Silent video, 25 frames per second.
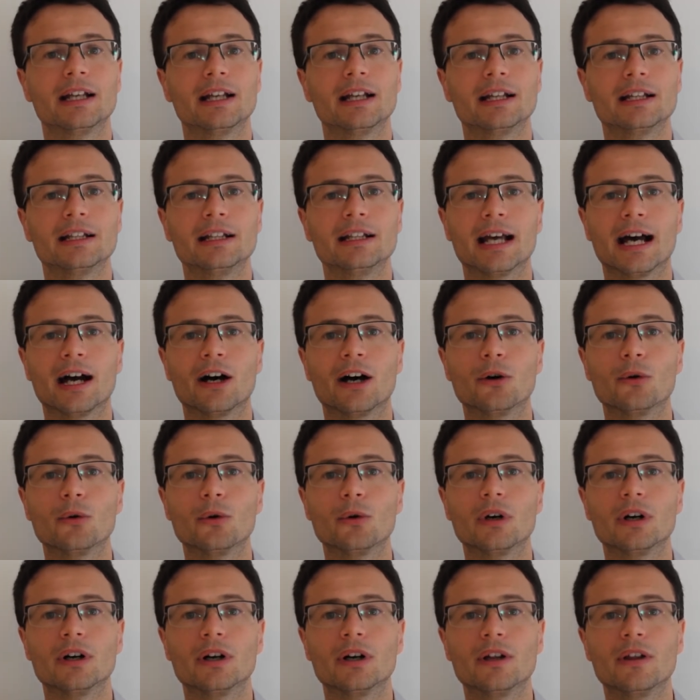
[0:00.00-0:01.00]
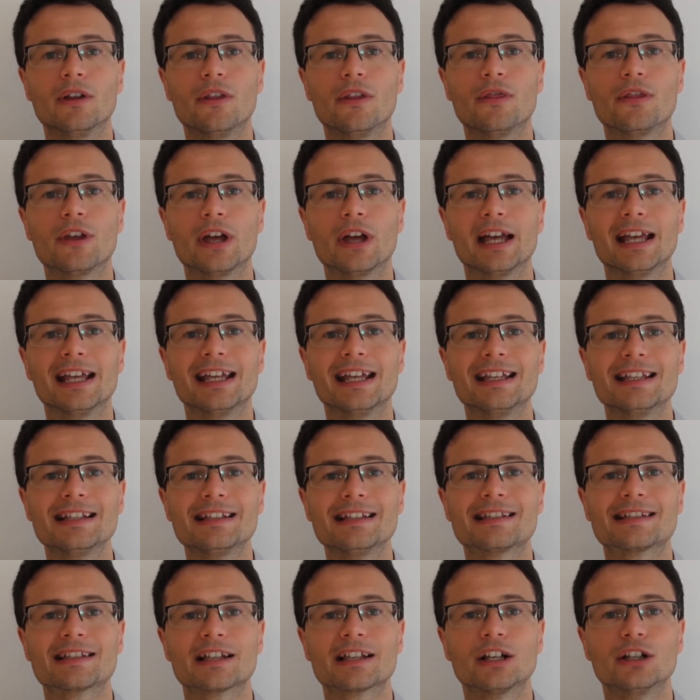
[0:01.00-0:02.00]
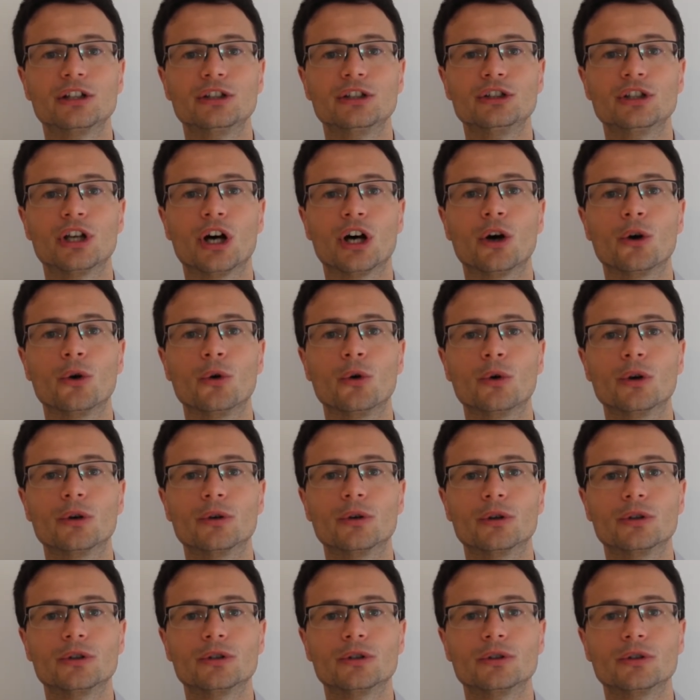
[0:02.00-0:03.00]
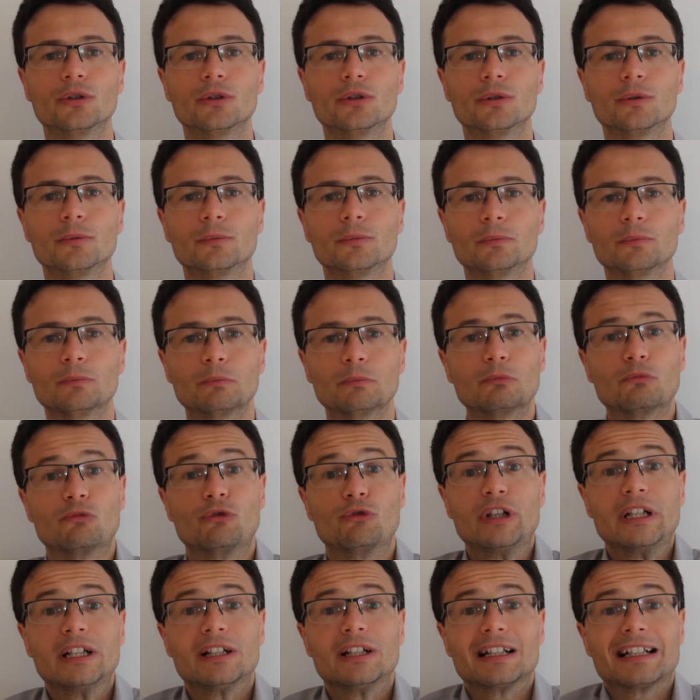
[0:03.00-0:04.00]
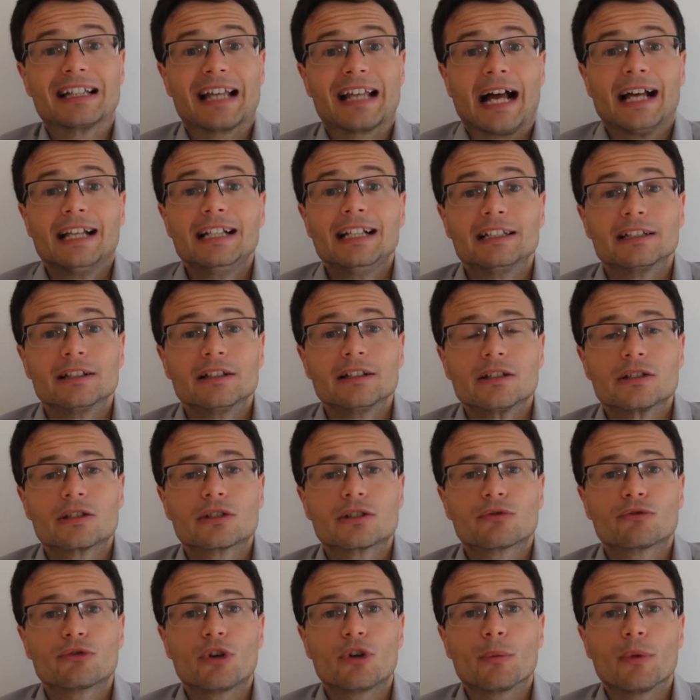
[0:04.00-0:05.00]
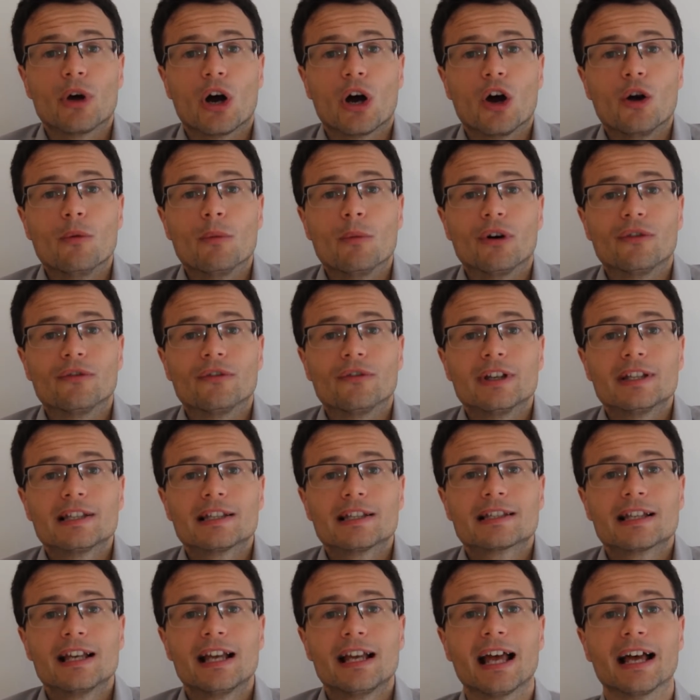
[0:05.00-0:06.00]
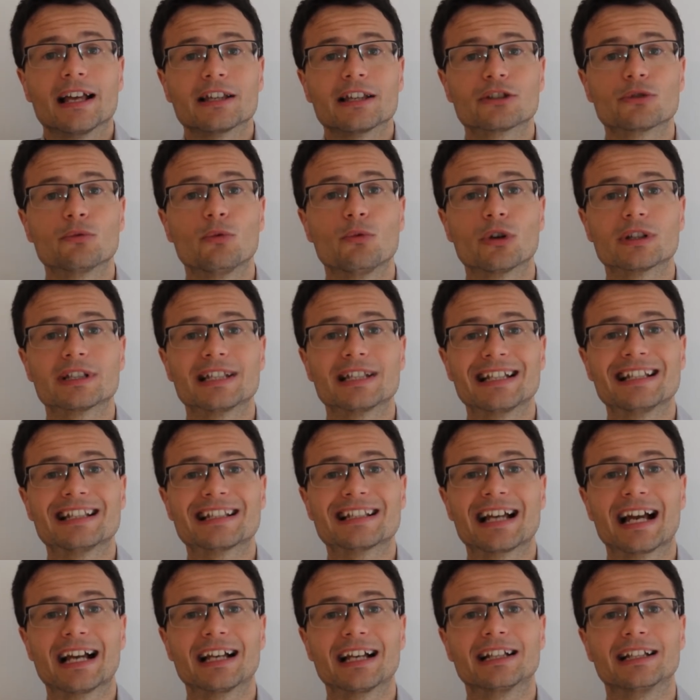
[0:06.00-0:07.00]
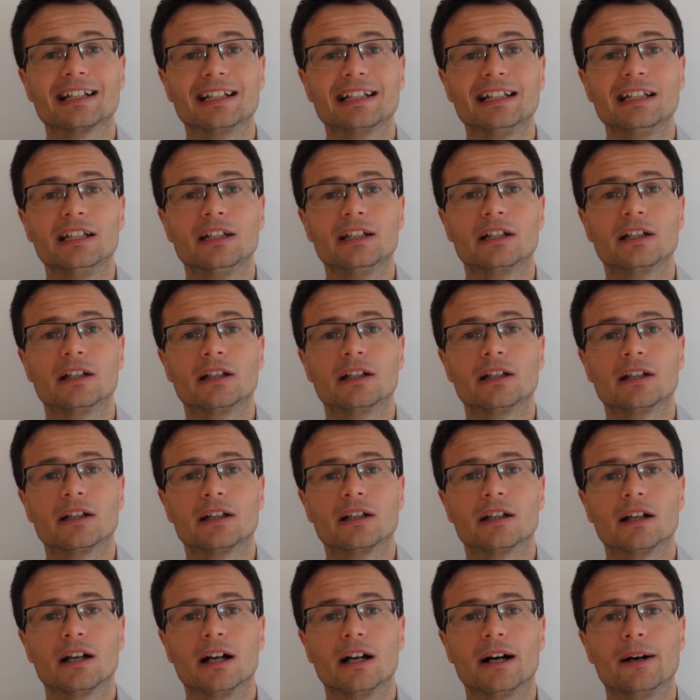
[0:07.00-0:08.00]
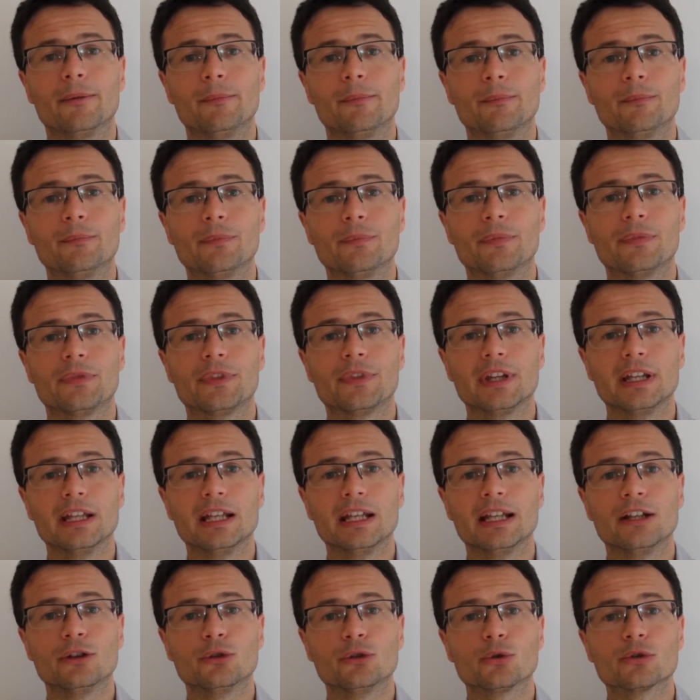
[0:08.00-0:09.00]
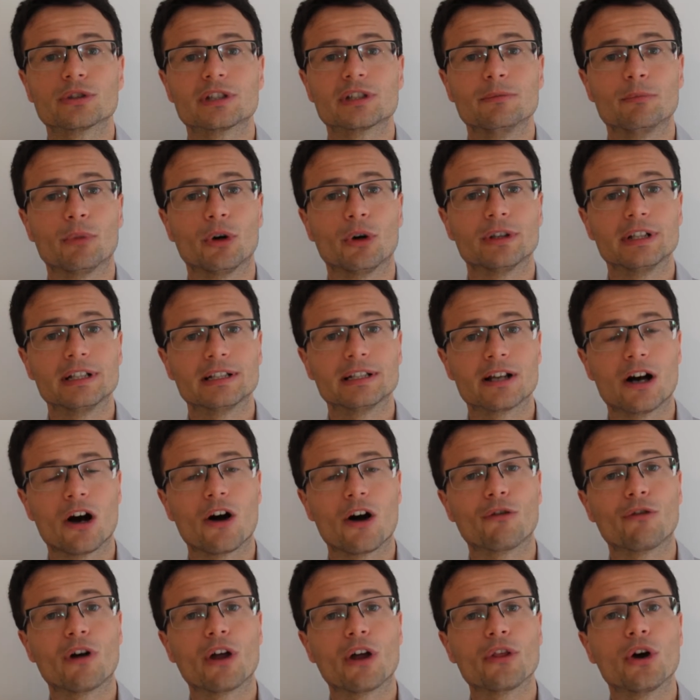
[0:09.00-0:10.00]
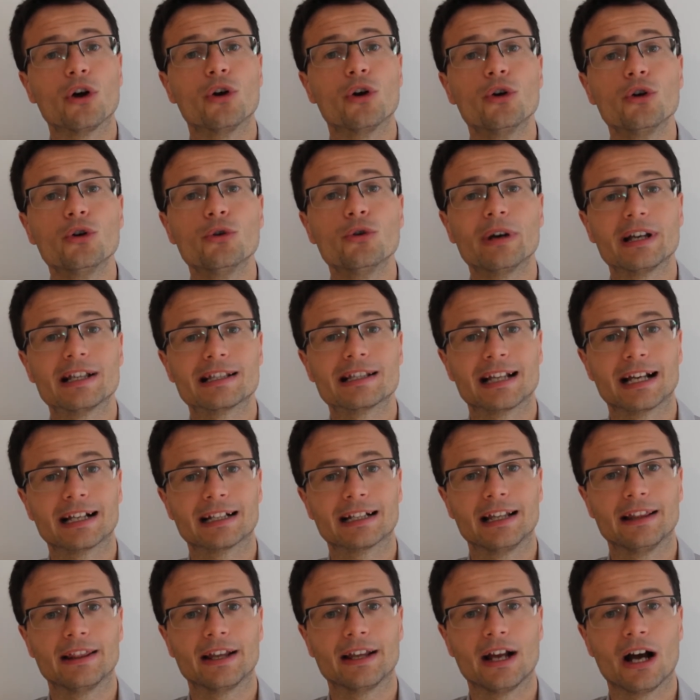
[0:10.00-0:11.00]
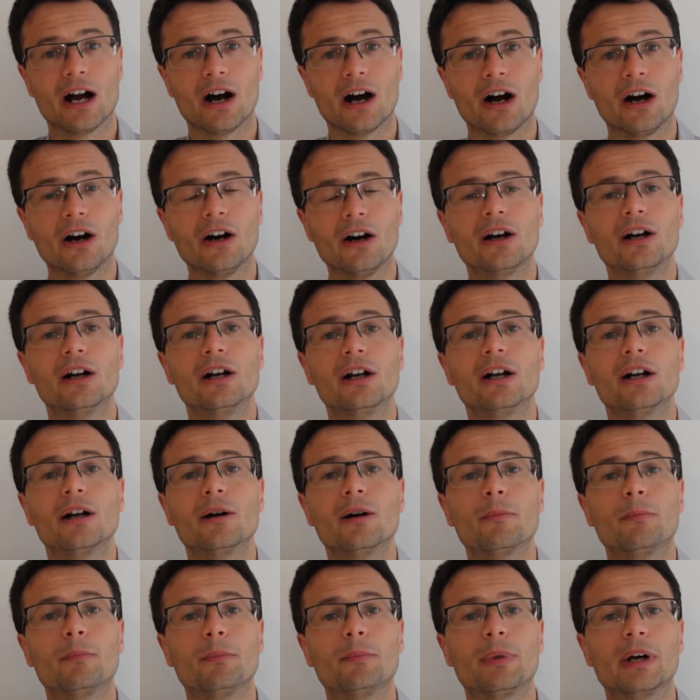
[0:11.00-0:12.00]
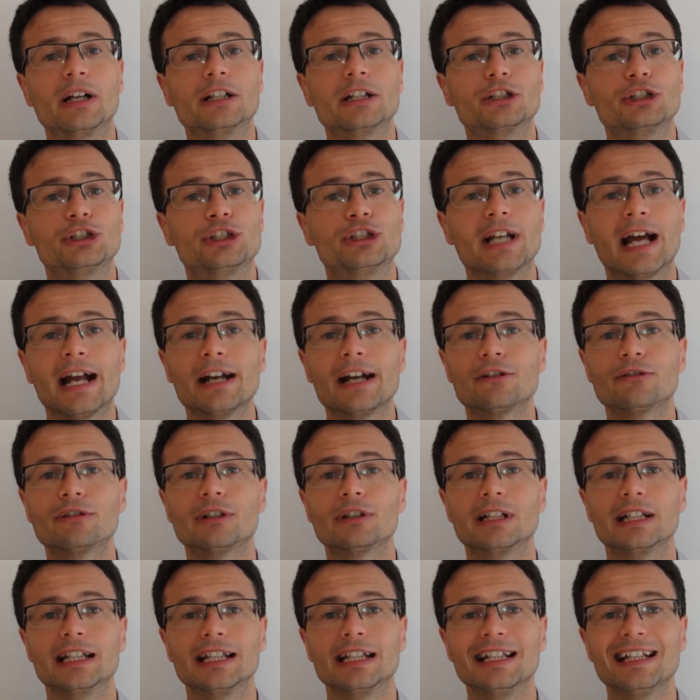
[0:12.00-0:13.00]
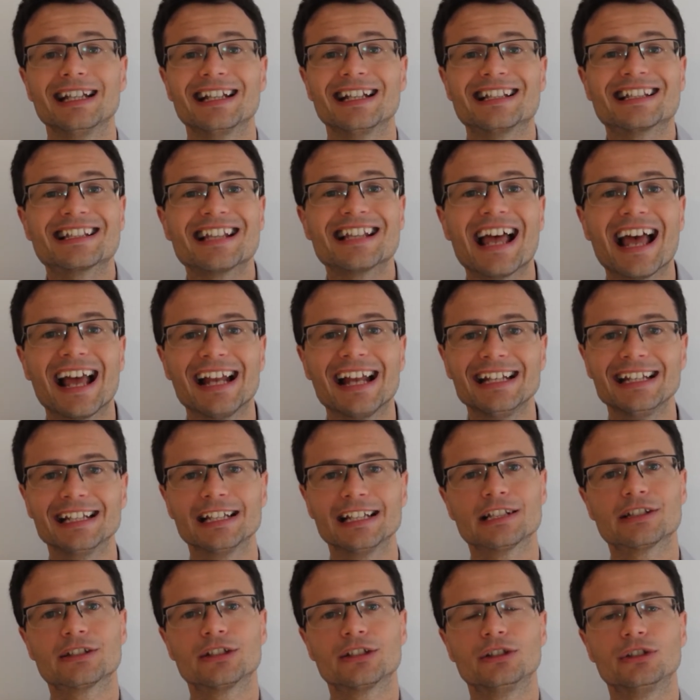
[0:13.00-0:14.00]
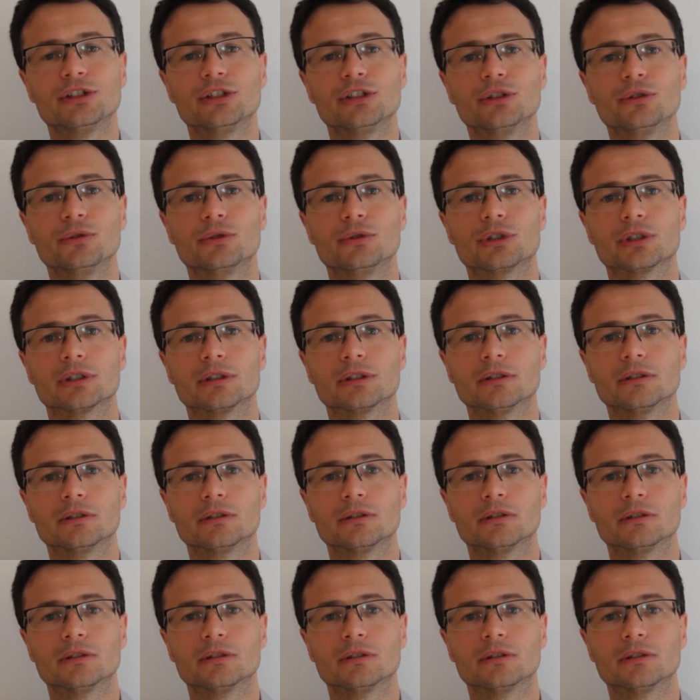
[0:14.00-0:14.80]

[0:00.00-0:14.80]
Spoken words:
Now, there is no real guidance from the Home Office as to what exactly the endorsing bodies are, rather who exactly they are, but generally it's any institution